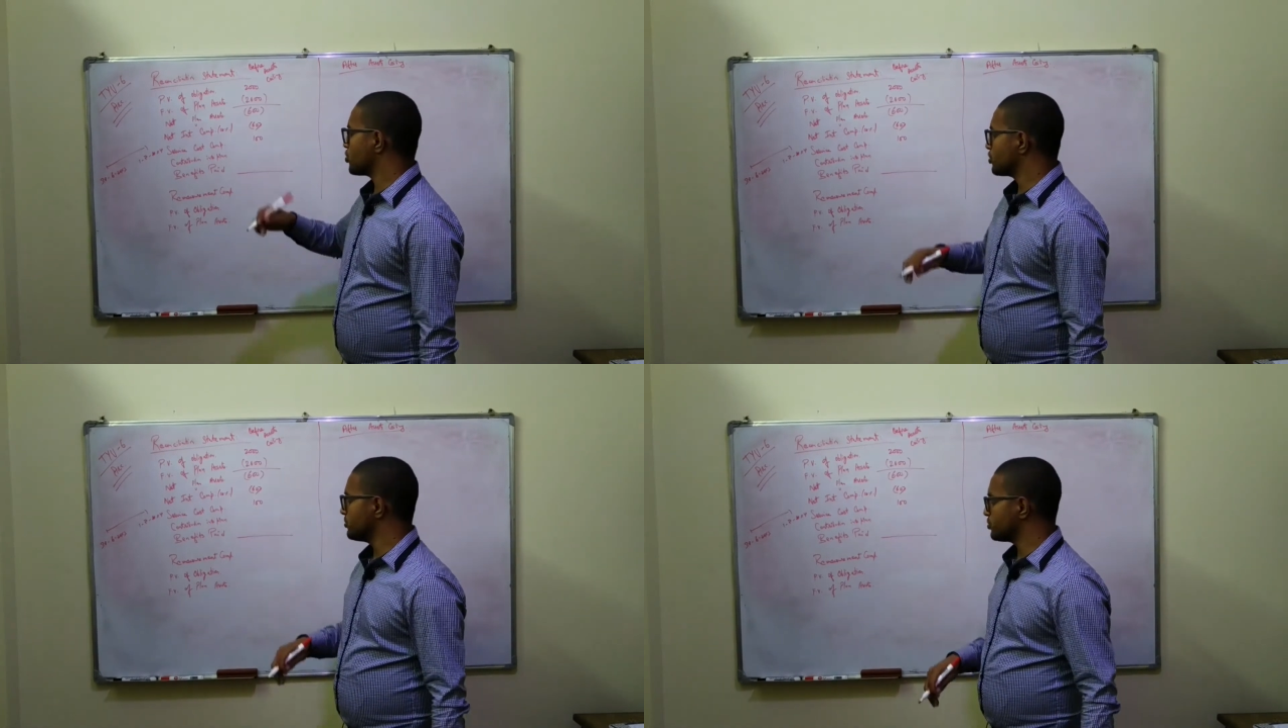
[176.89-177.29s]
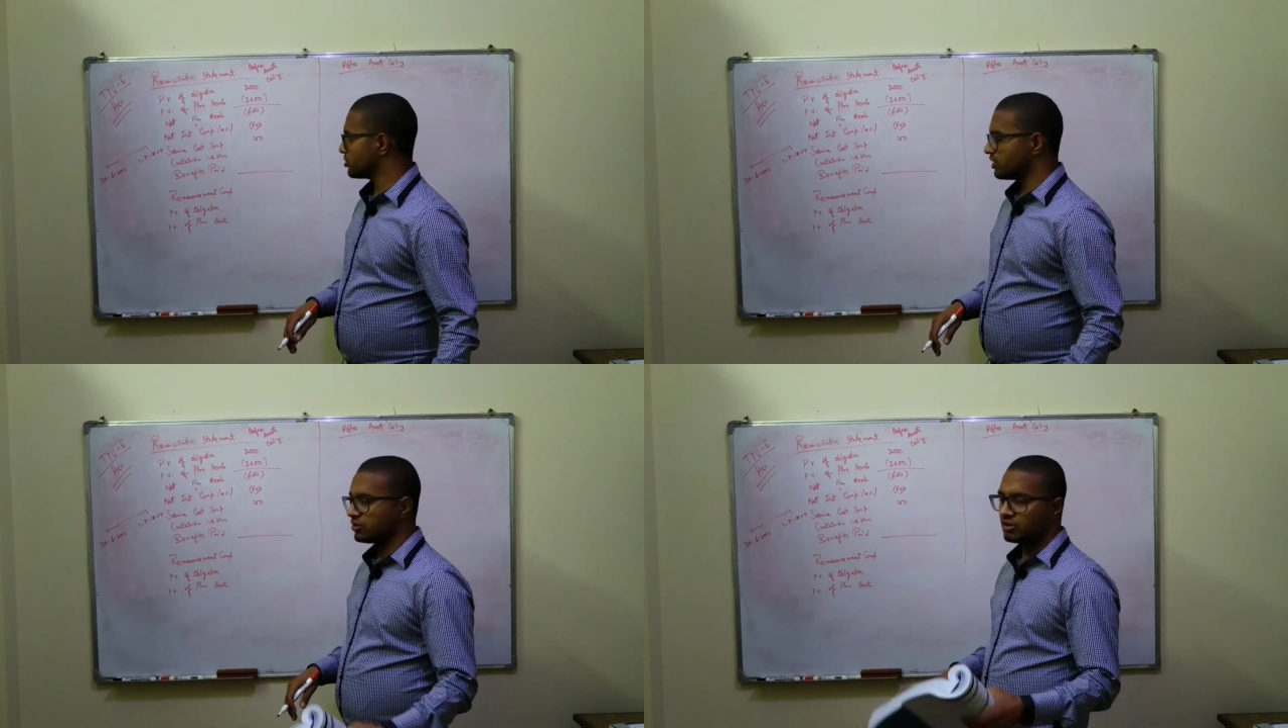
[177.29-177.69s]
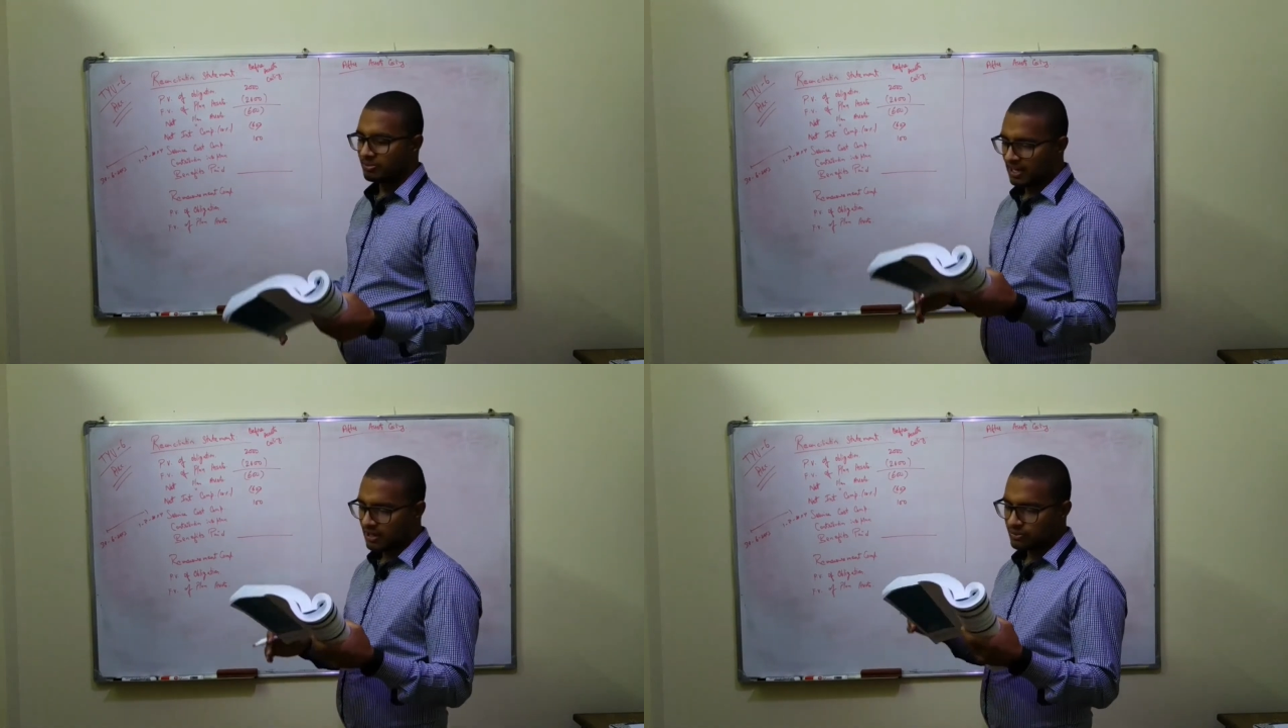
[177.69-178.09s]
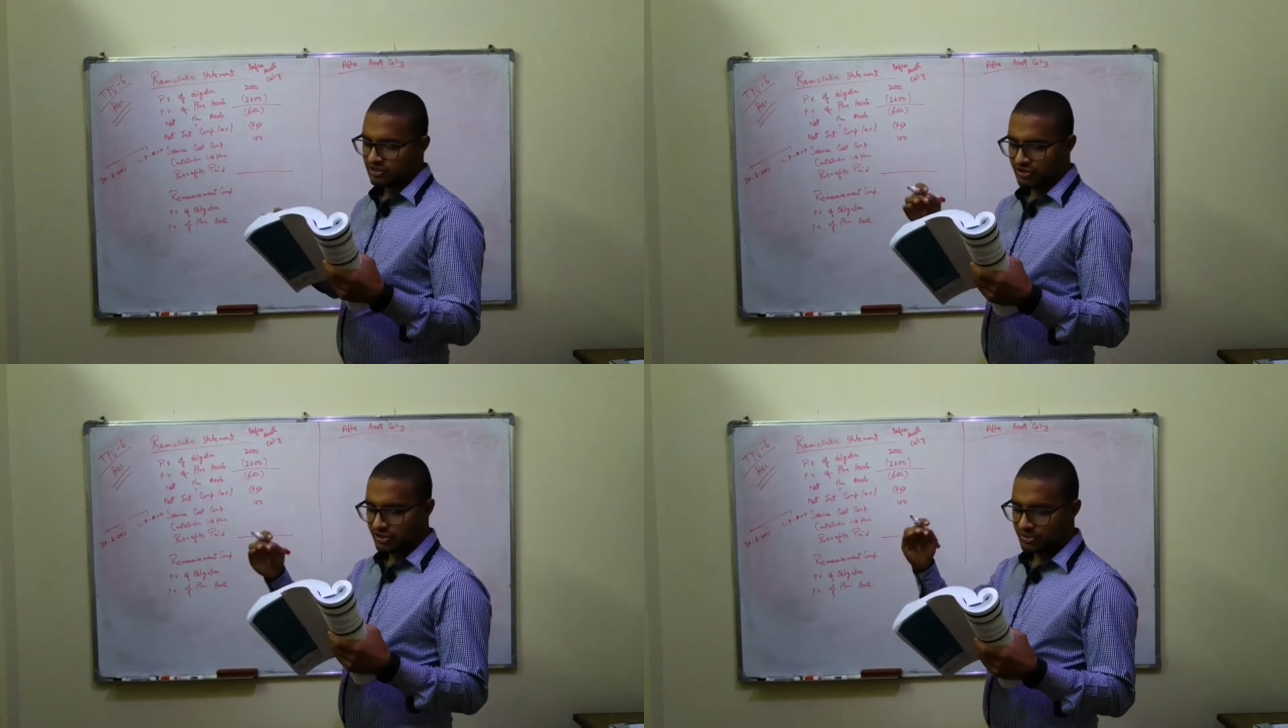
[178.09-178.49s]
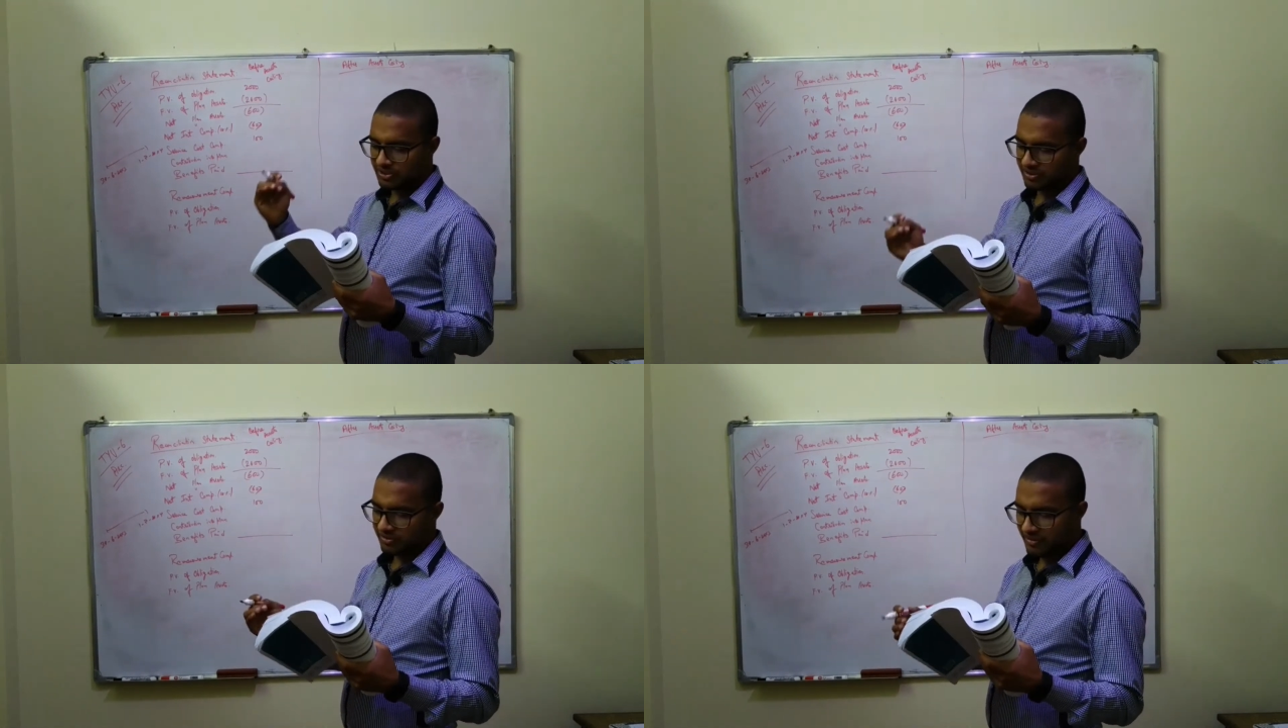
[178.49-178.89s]
And then contribution into the plan,
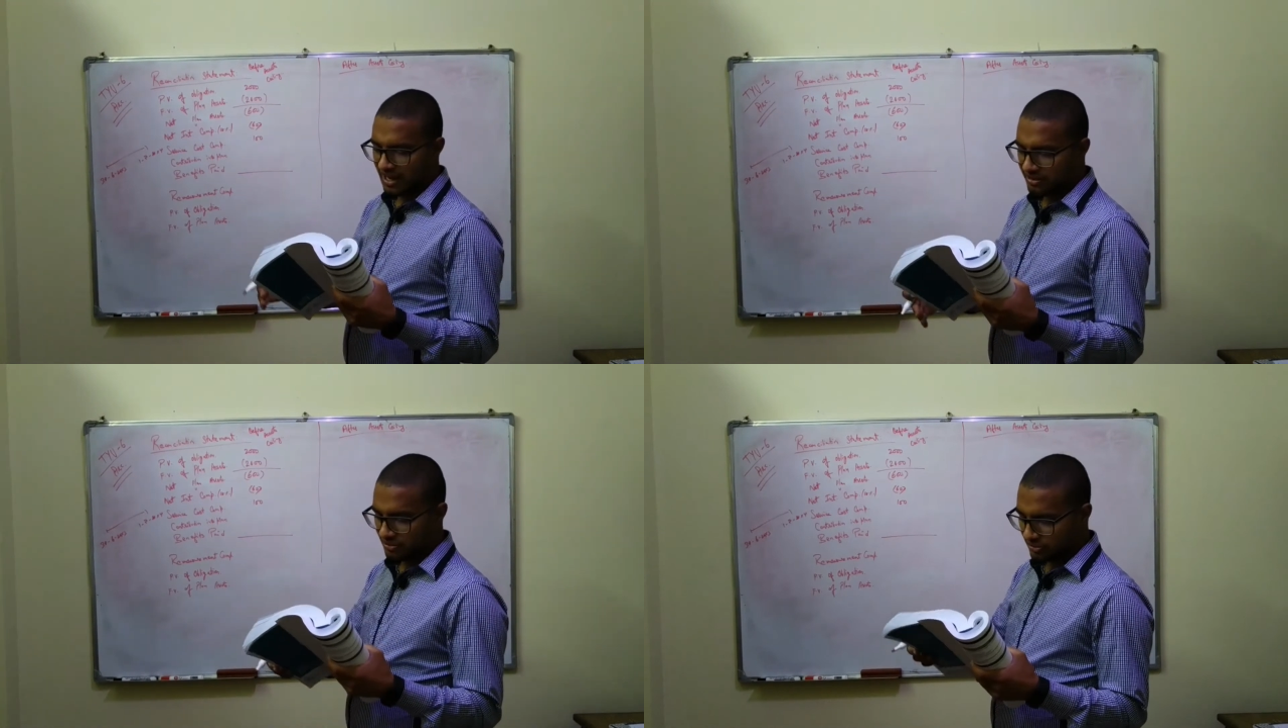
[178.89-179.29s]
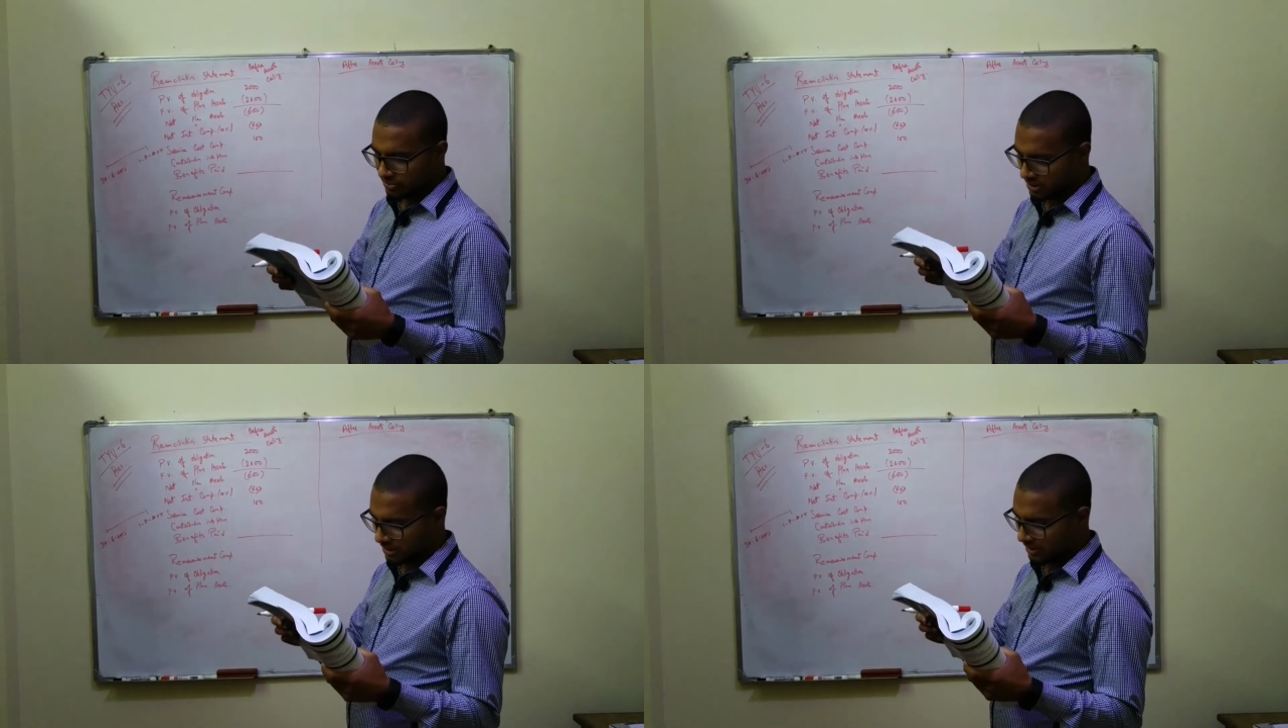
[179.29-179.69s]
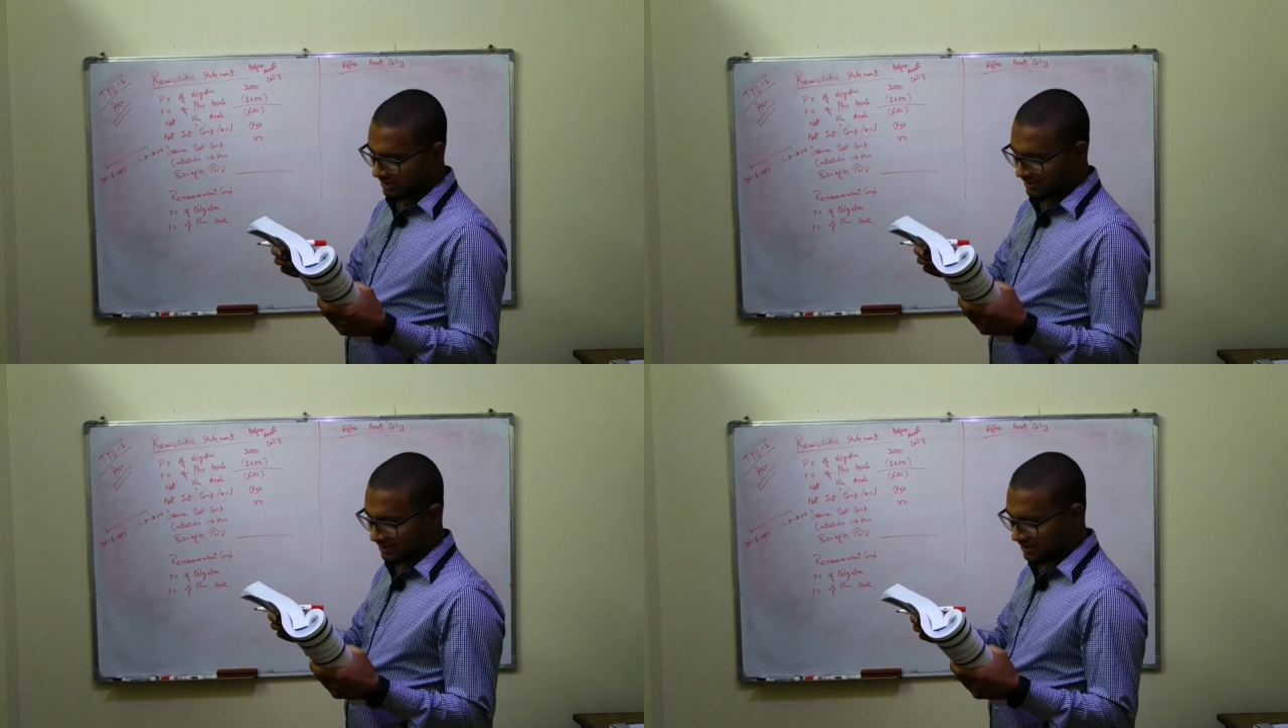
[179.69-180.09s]
which reduces the value,